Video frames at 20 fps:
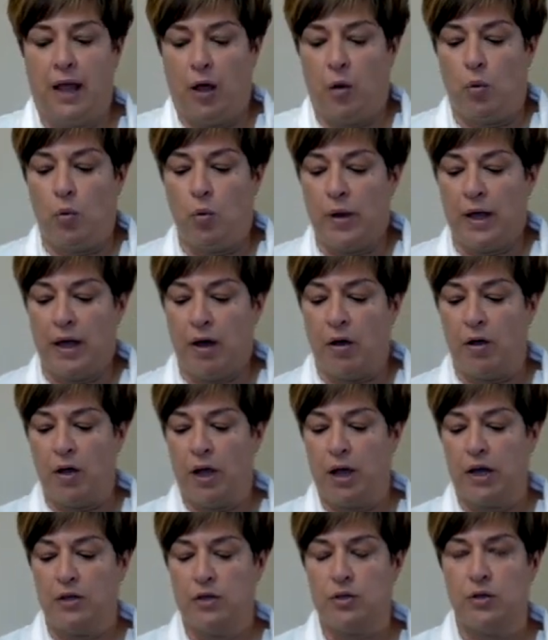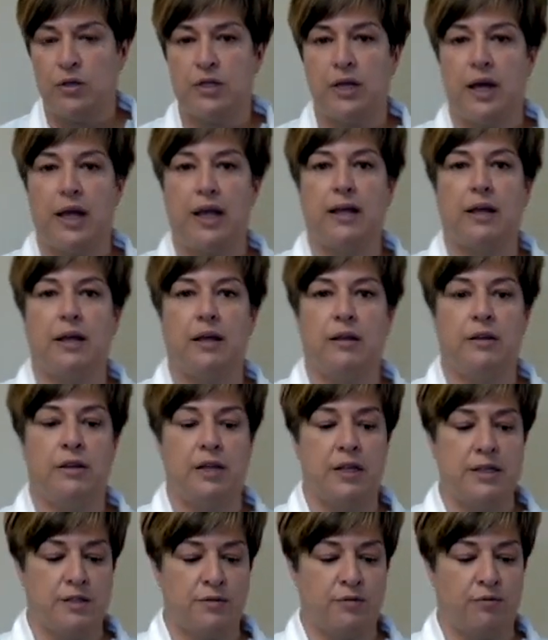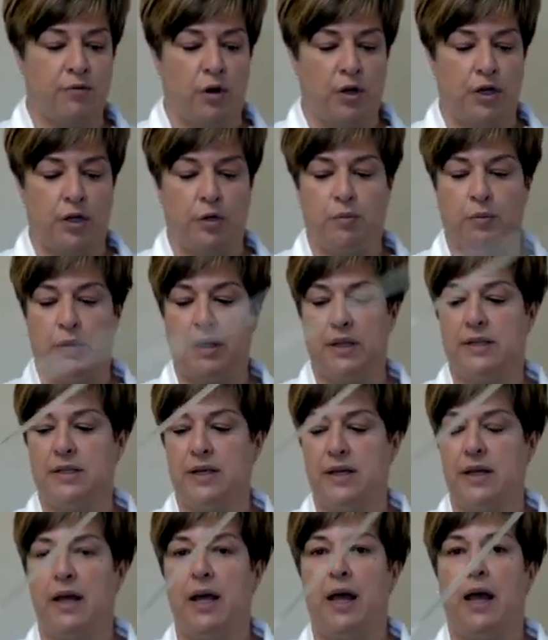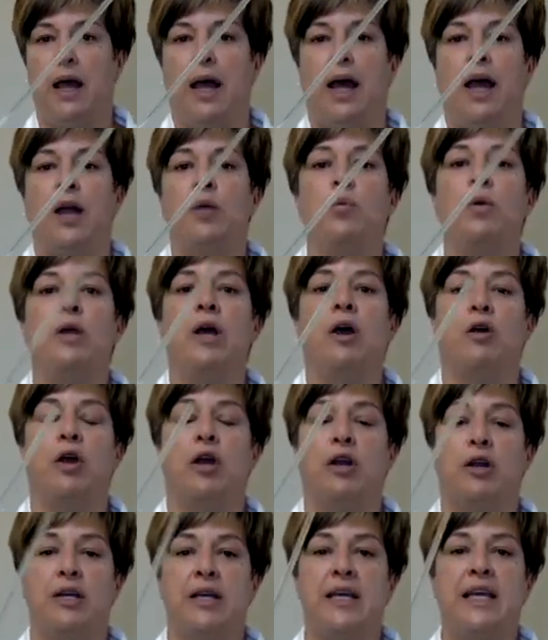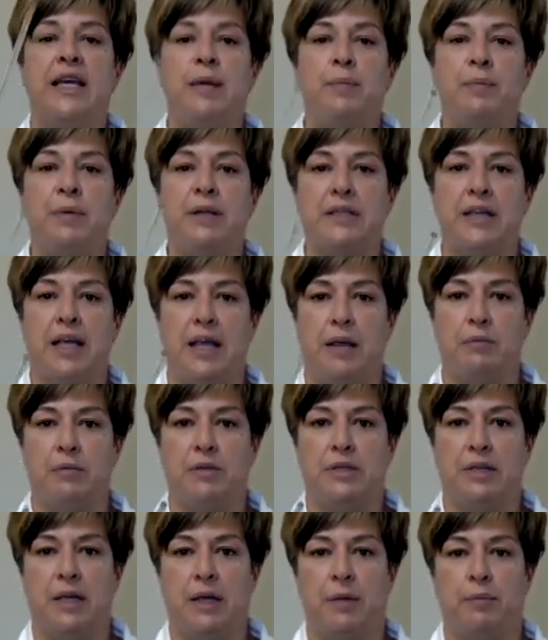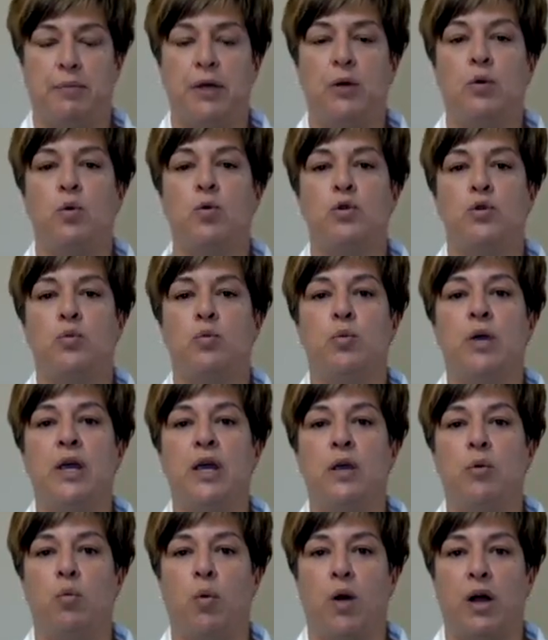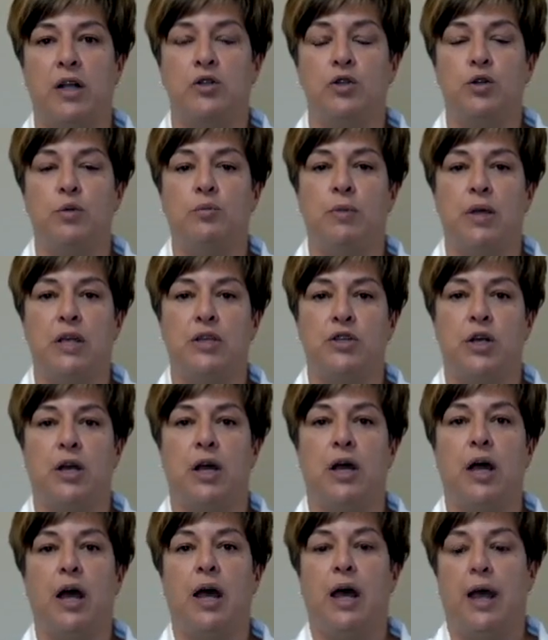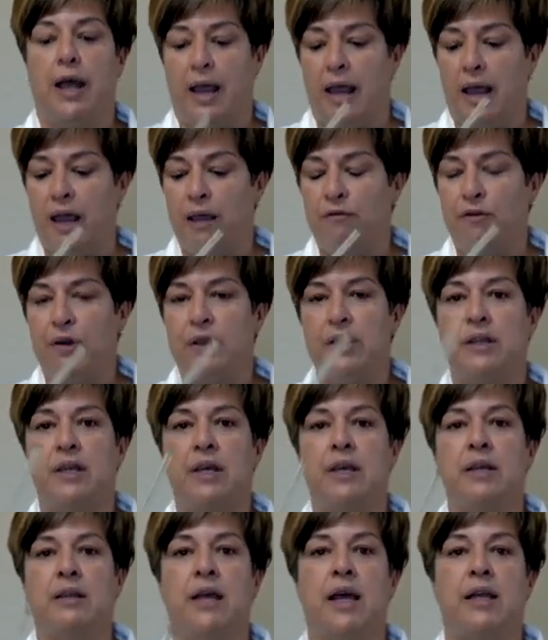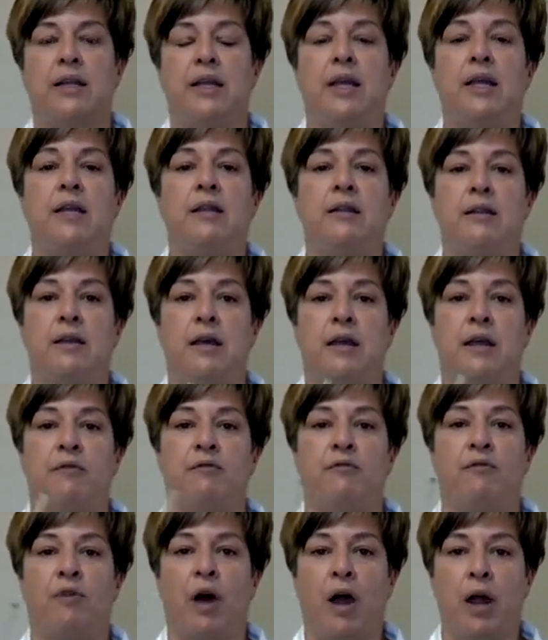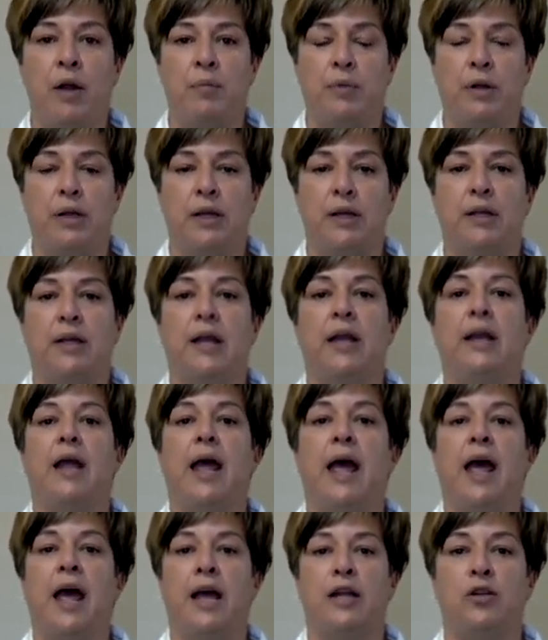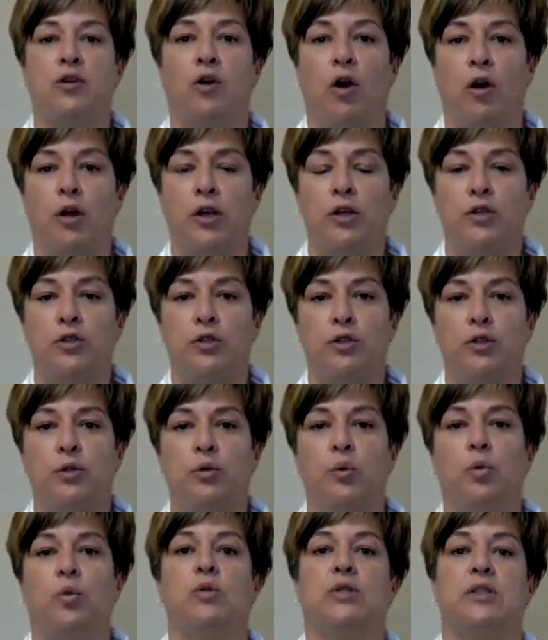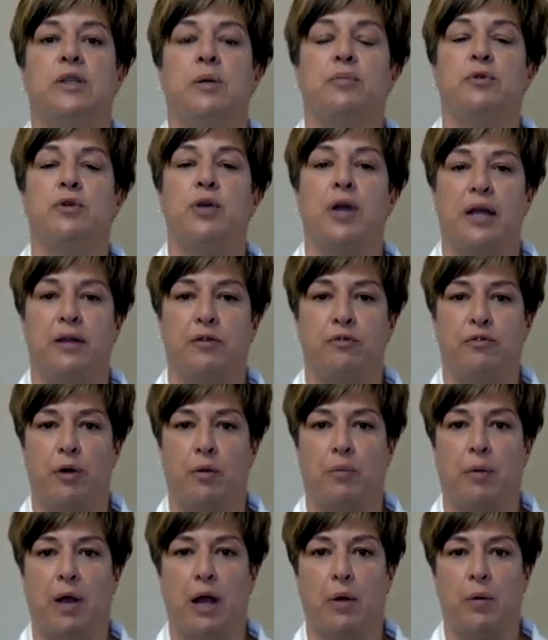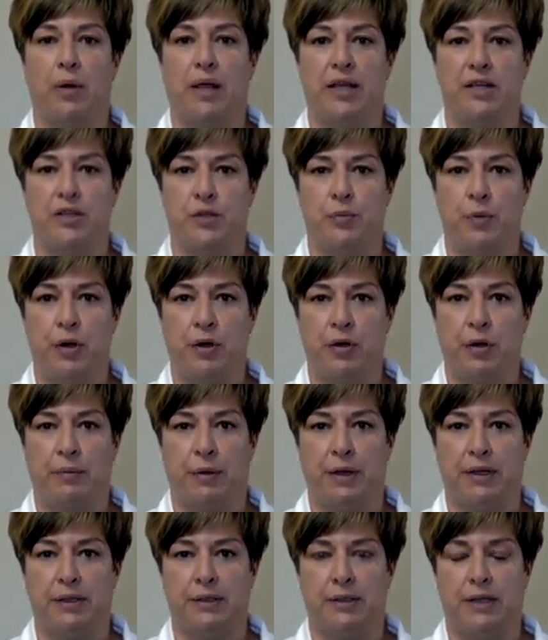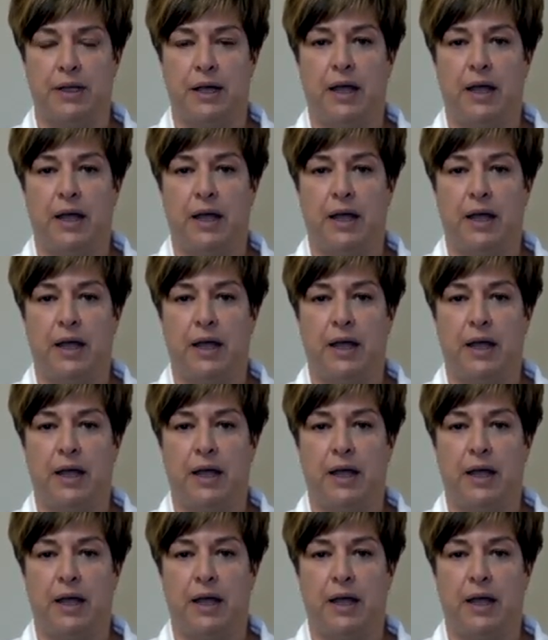We are going to take this volumeter and we are going to keep it empty because we want to measure everything that in the environment can add on to or subtract from our experiment.